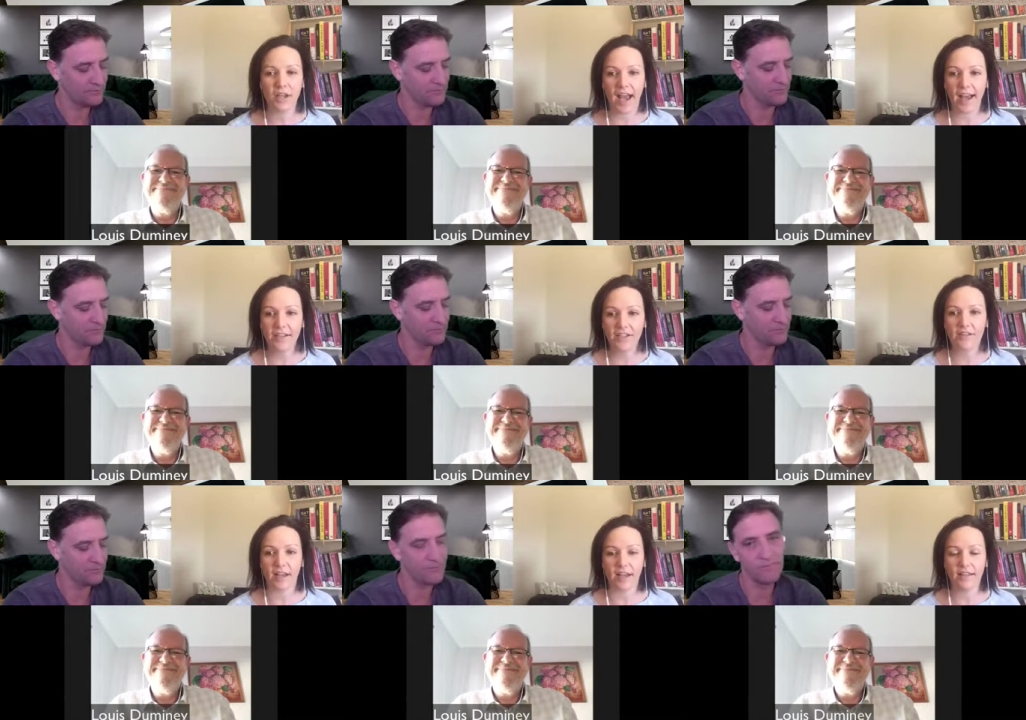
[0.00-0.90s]
Speaker 1: add to
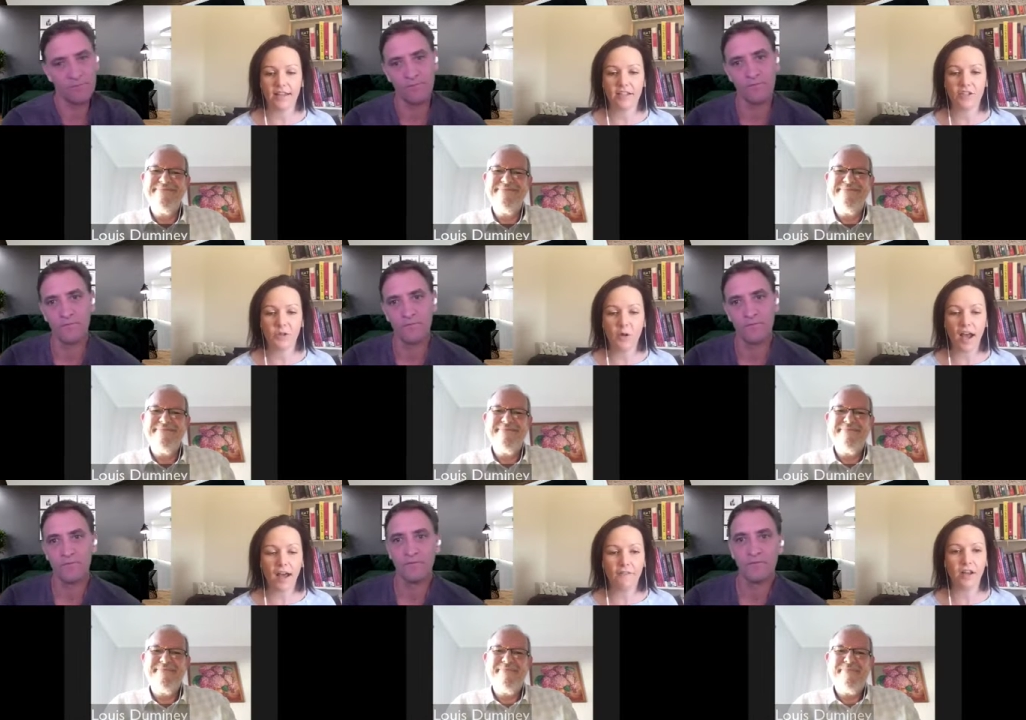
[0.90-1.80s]
that that you
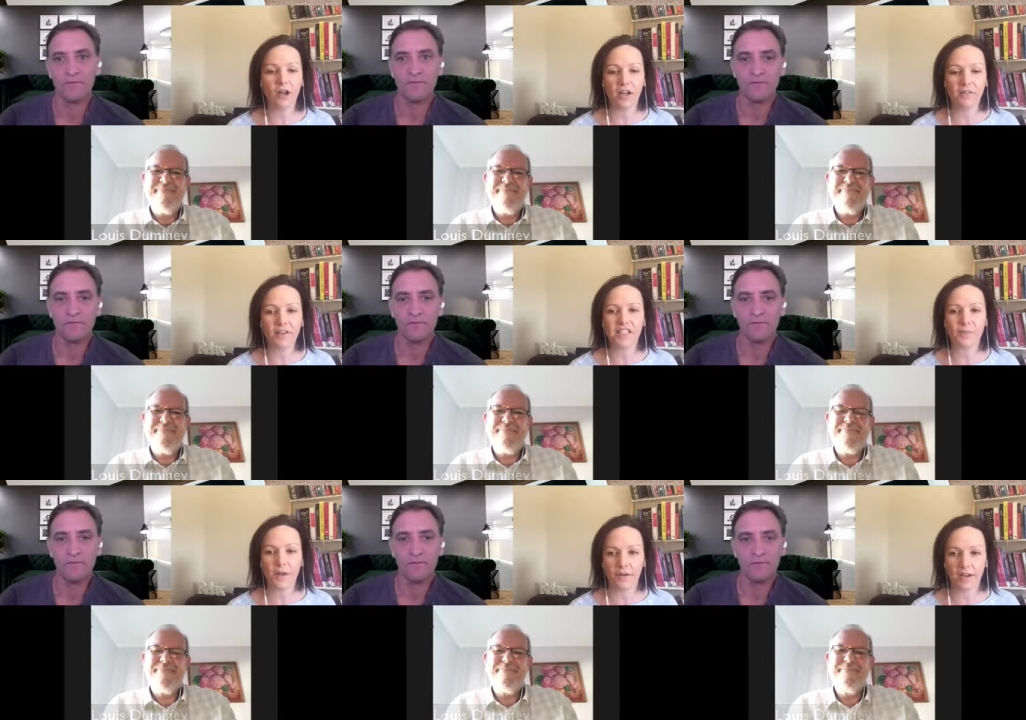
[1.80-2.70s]
have a lot of
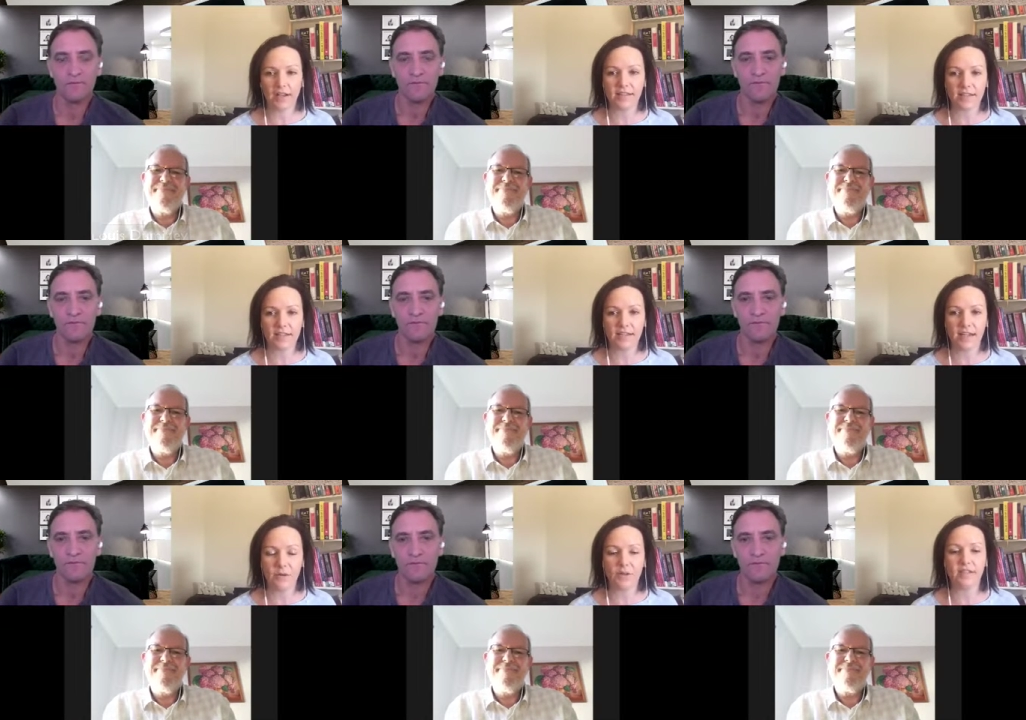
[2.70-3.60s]
experience in
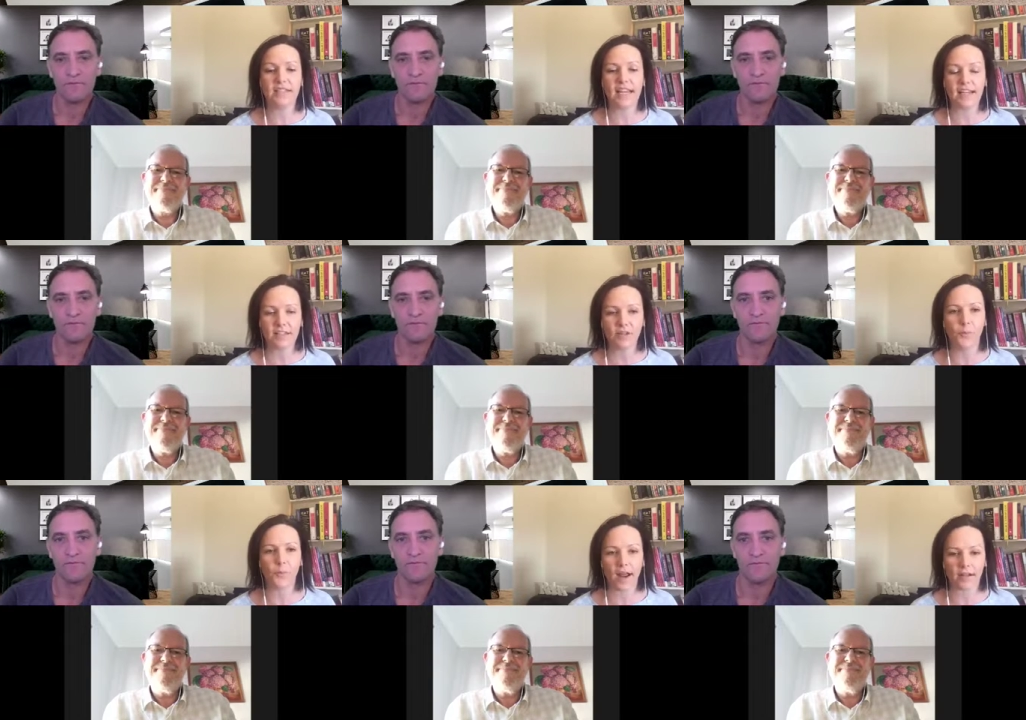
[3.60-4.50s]
dealing with dental
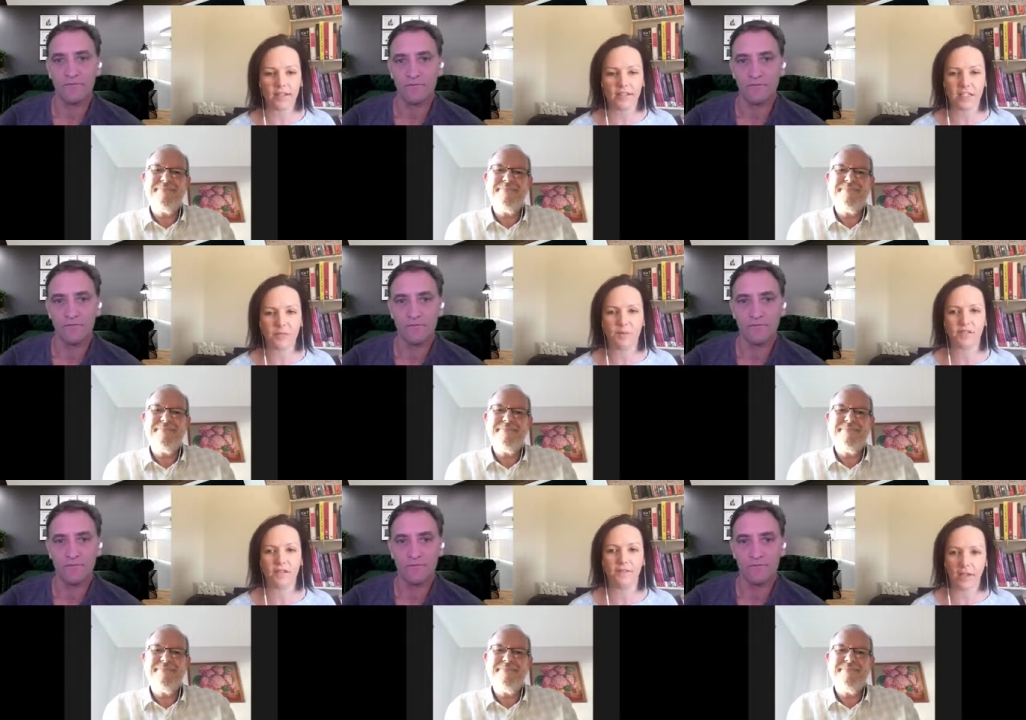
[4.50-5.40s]
practices
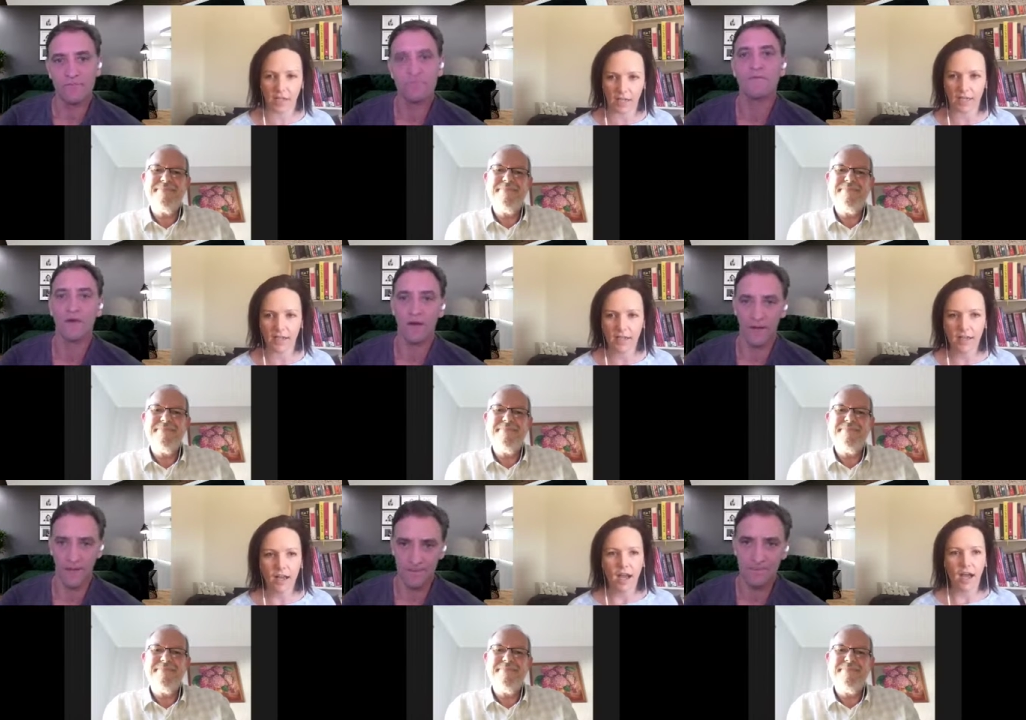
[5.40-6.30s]
specifically.
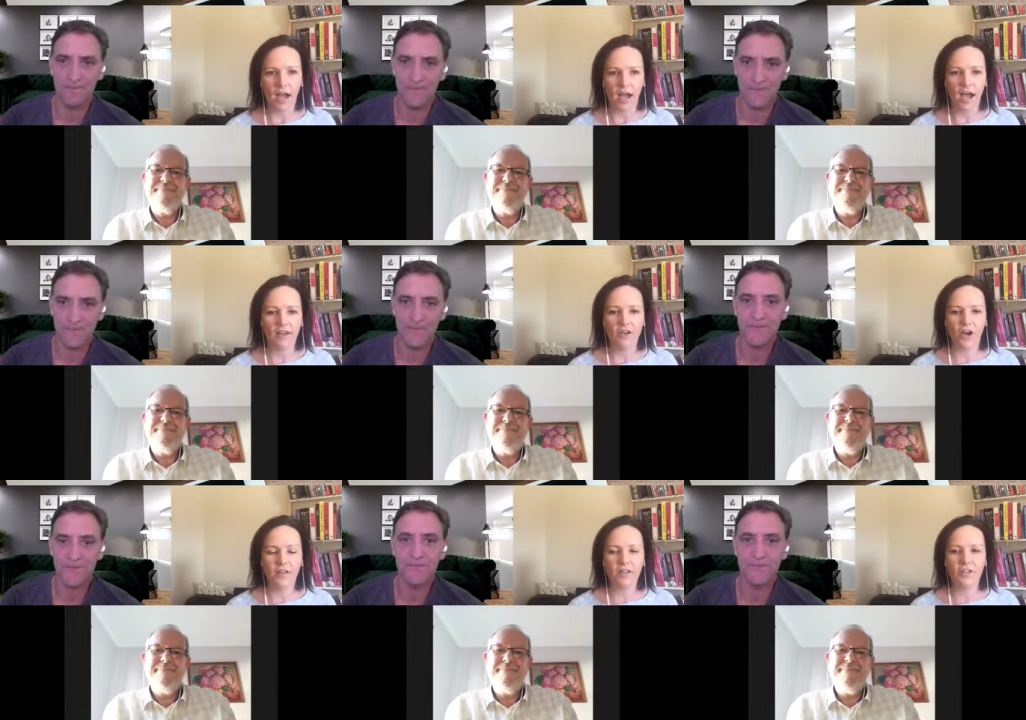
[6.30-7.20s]
Uh, I
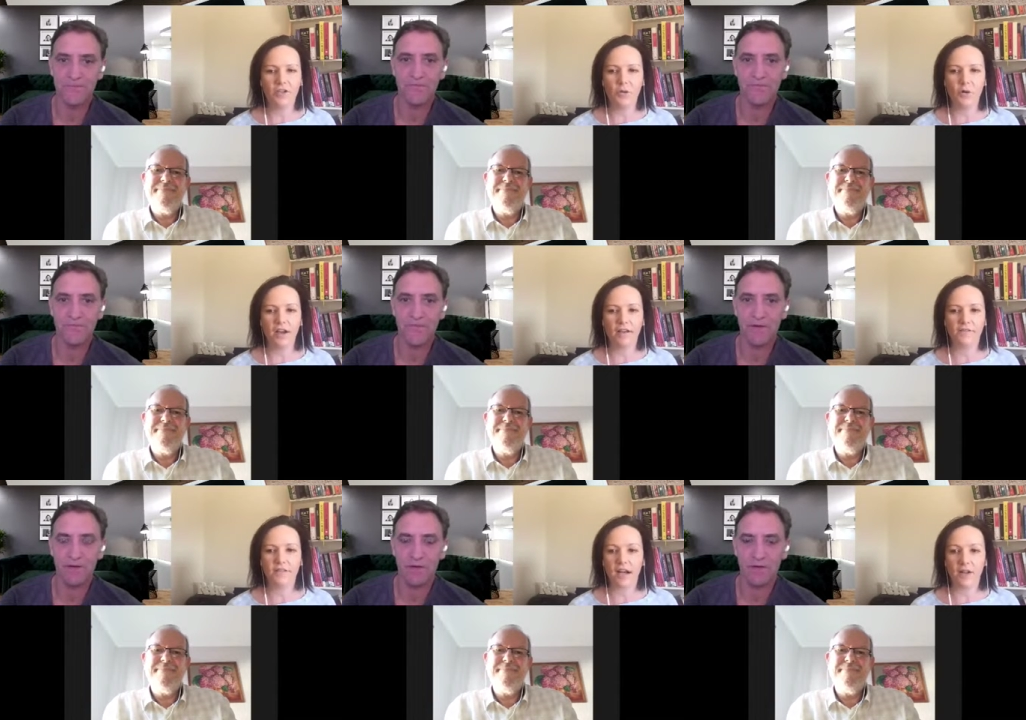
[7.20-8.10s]
know that you
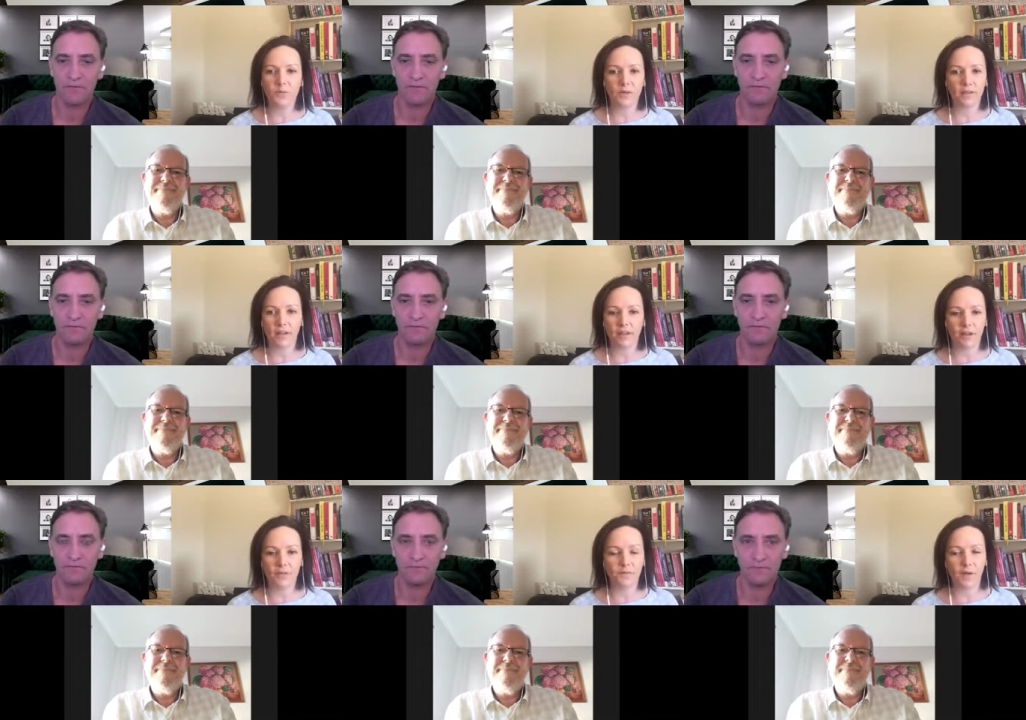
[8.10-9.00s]
have dealt with a lot
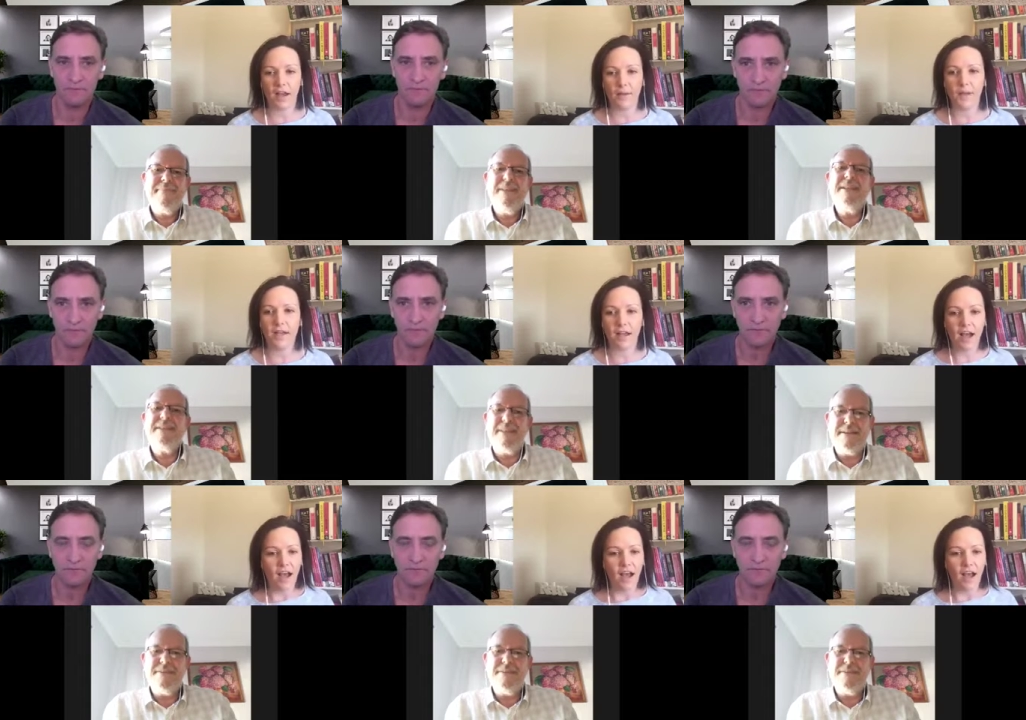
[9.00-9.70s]
of. Yes, I mean,